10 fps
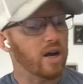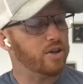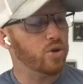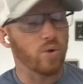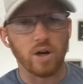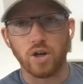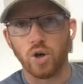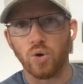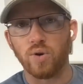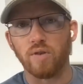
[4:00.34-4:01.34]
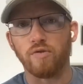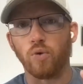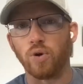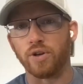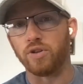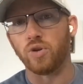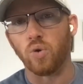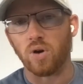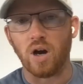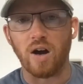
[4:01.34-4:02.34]
a QR code for
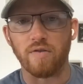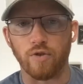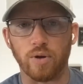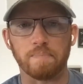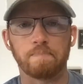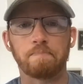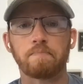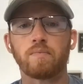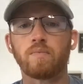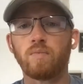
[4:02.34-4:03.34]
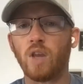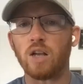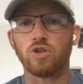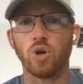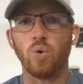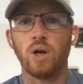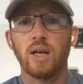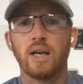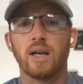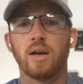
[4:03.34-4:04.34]
your offer. So
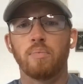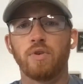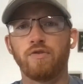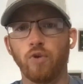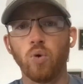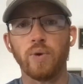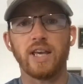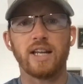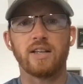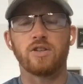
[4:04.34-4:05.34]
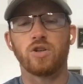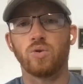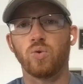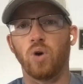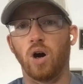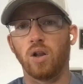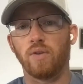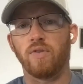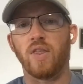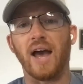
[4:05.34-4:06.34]
before we get into all
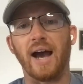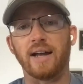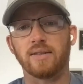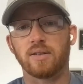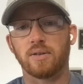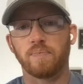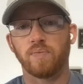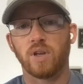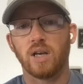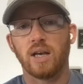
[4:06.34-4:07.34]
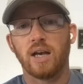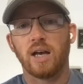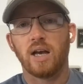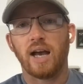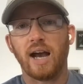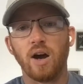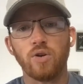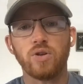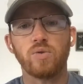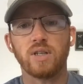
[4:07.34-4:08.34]
of that, how
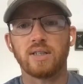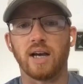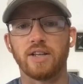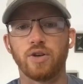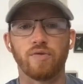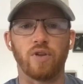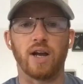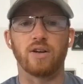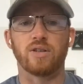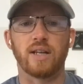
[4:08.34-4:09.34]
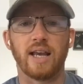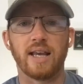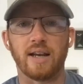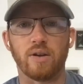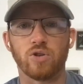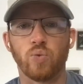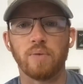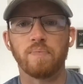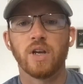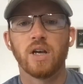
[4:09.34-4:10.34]
do you design your flyers and handouts?
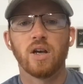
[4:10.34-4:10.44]
Well,